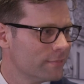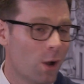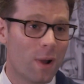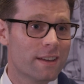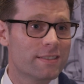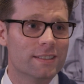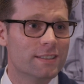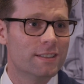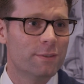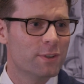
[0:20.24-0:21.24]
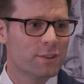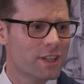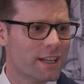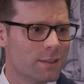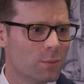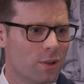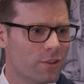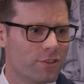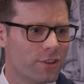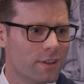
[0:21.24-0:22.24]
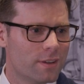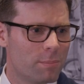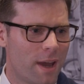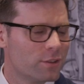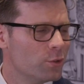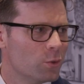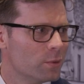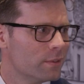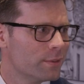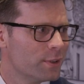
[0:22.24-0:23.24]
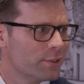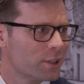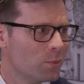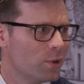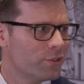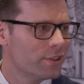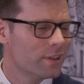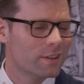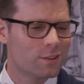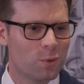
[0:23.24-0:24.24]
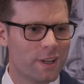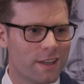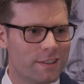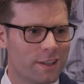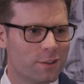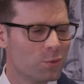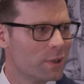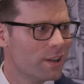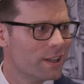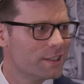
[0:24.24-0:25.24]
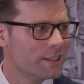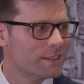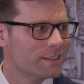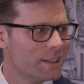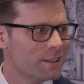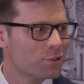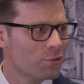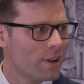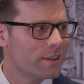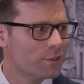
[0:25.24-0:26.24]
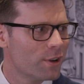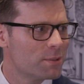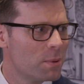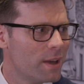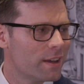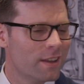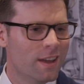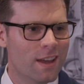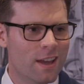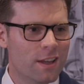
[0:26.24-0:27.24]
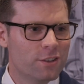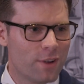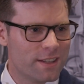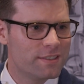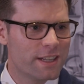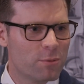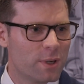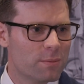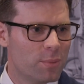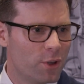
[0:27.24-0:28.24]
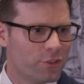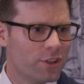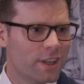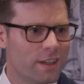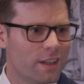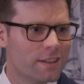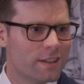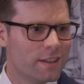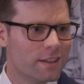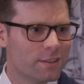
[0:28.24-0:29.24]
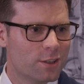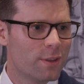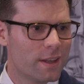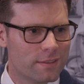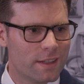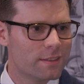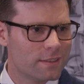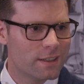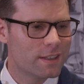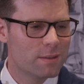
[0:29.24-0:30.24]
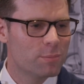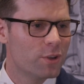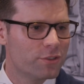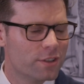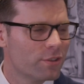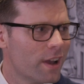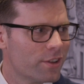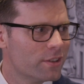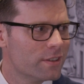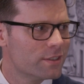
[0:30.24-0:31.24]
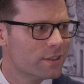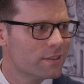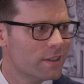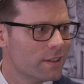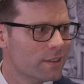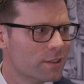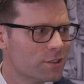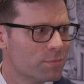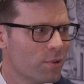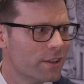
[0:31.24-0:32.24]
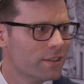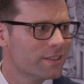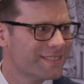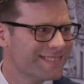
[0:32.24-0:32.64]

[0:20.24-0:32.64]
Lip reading: Oh, excellent. It feels like it was back to normal. It feels like it was in 2018 and 2019. Yeah, it's great. Great to be back. It's great to see everybody in person again, and that in-person interaction. It's just priceless.